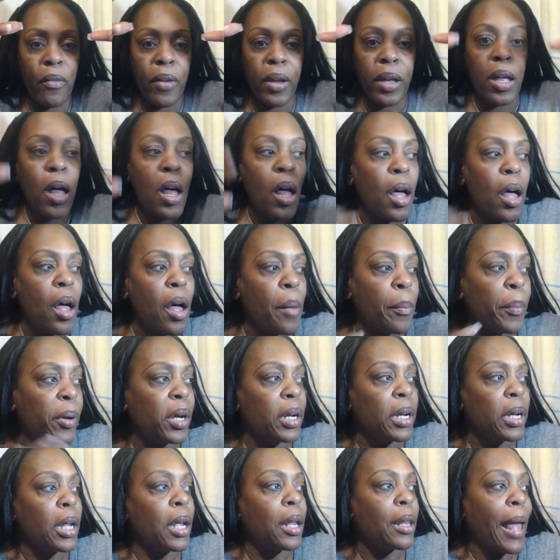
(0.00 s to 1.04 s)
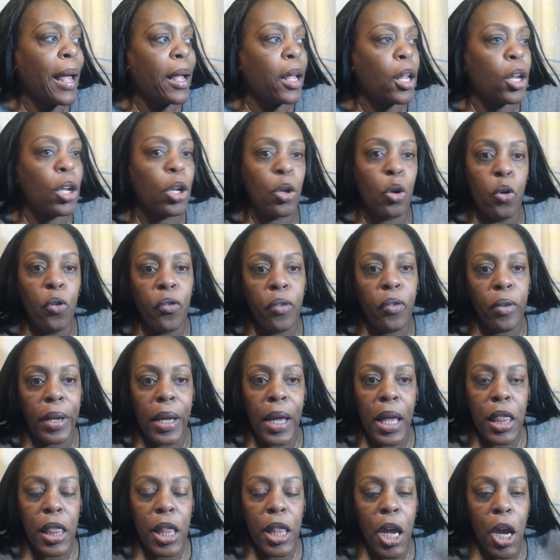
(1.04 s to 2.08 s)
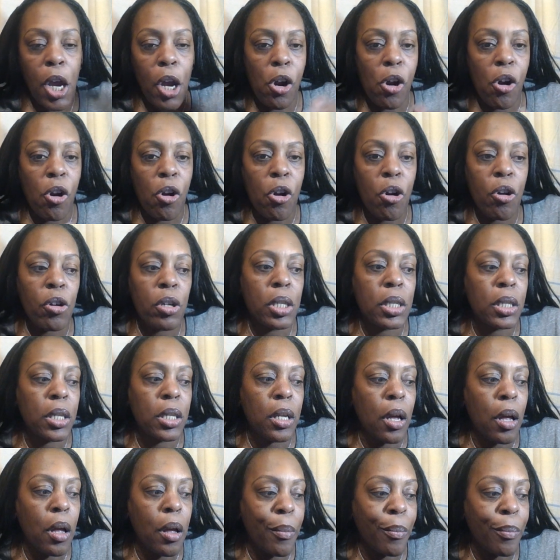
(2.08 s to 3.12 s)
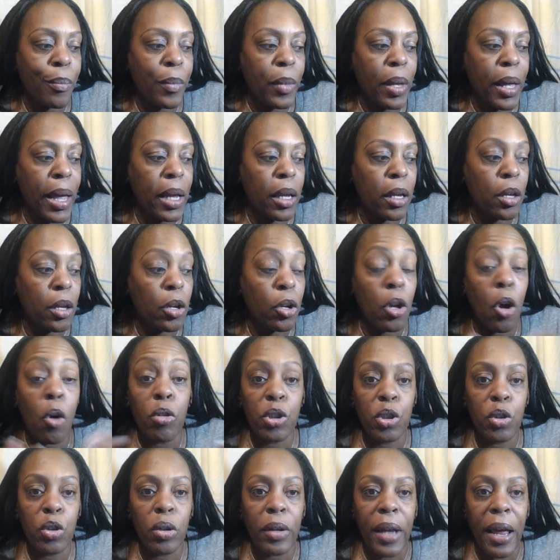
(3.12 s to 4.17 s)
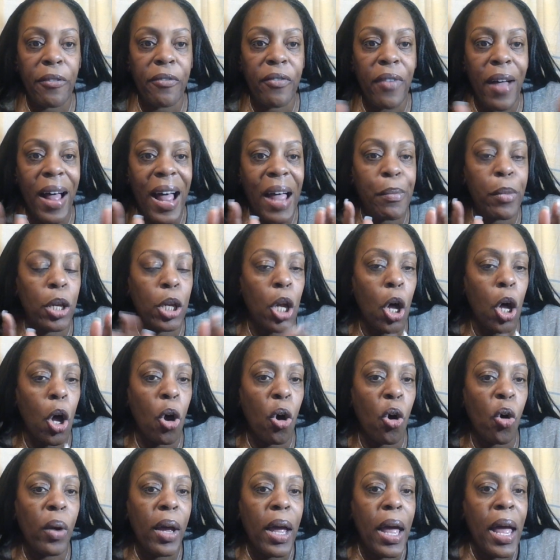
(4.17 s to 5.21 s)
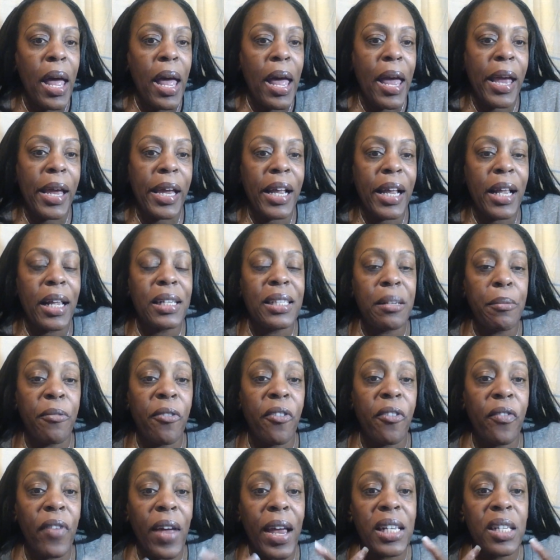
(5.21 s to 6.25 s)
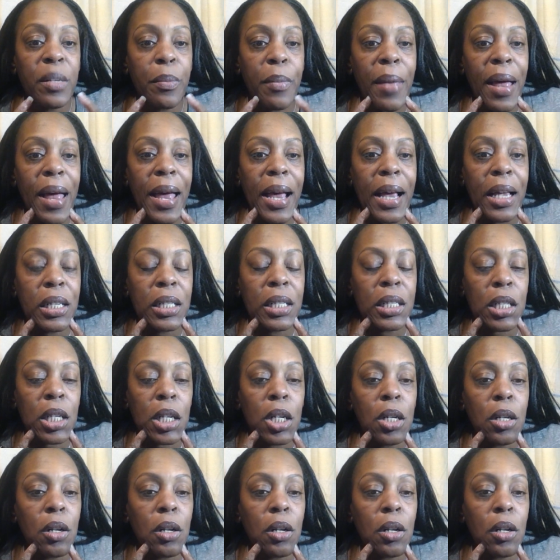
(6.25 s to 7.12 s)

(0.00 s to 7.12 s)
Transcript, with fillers: put like a loofah in there some like go to like five below and get some face mask you know